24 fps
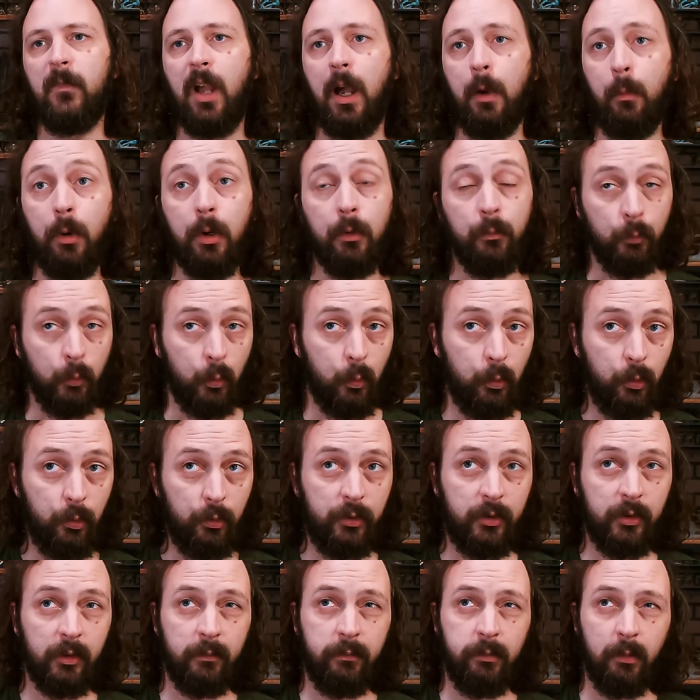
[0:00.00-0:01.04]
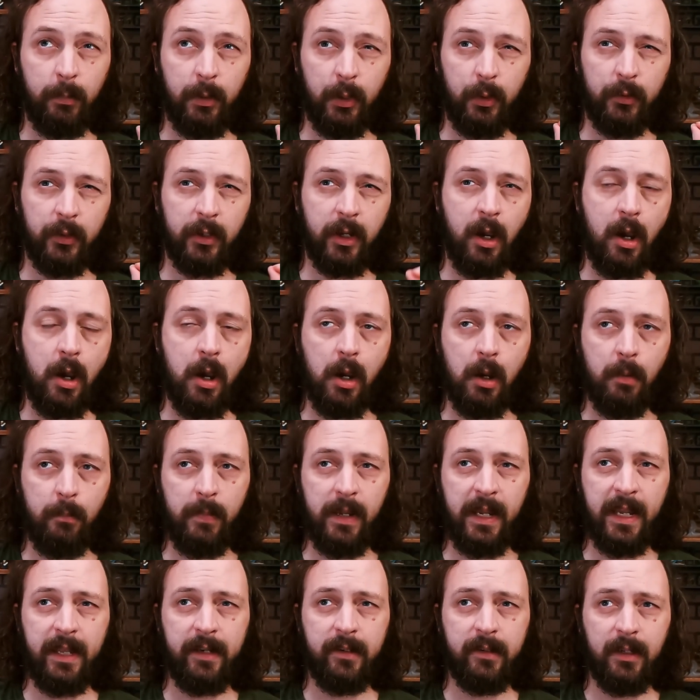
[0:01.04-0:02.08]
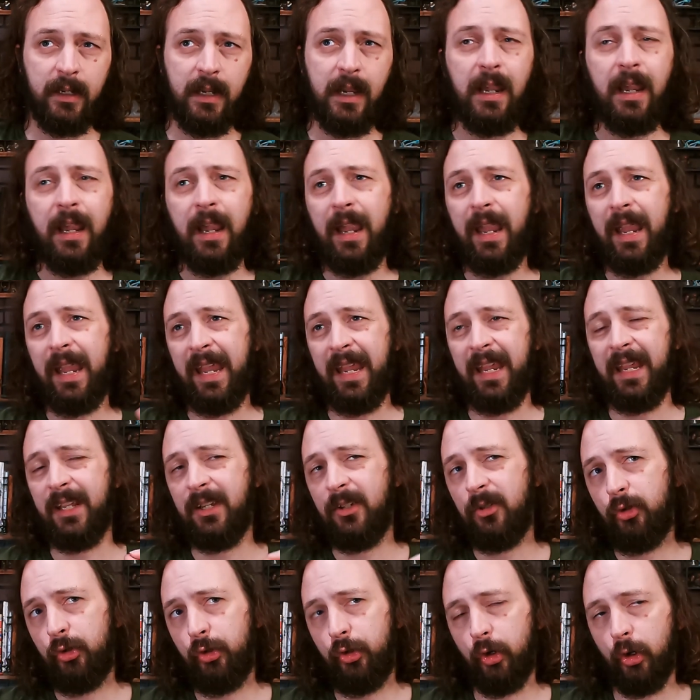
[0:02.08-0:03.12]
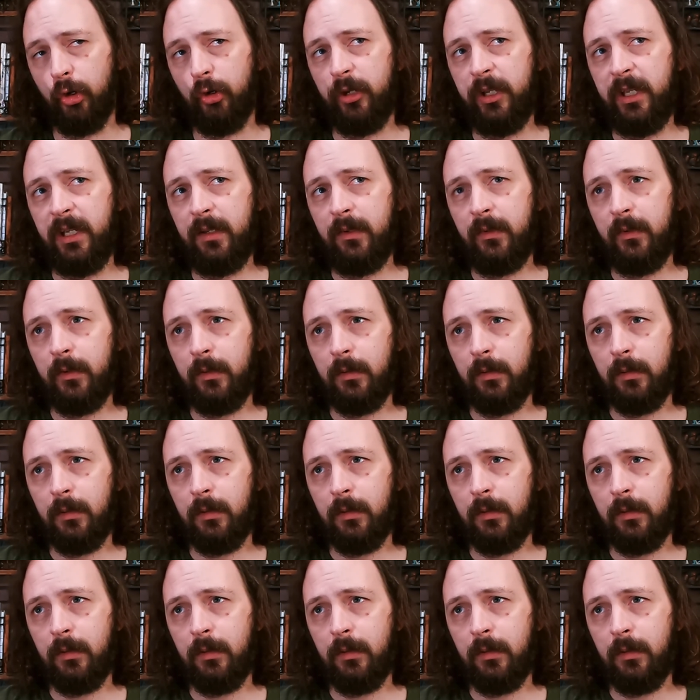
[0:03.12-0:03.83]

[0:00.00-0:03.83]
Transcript: I want rules for both combat and journeys.